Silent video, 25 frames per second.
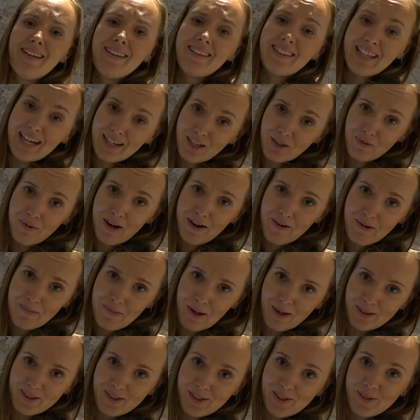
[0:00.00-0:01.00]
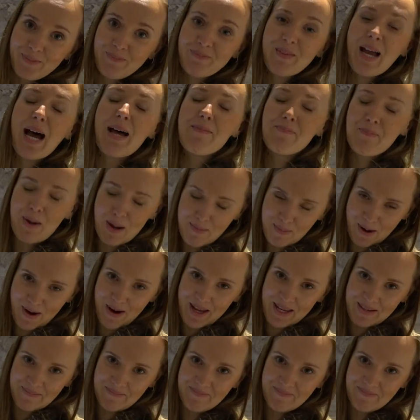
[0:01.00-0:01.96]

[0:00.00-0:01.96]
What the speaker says: Thank you very much and bye-bye.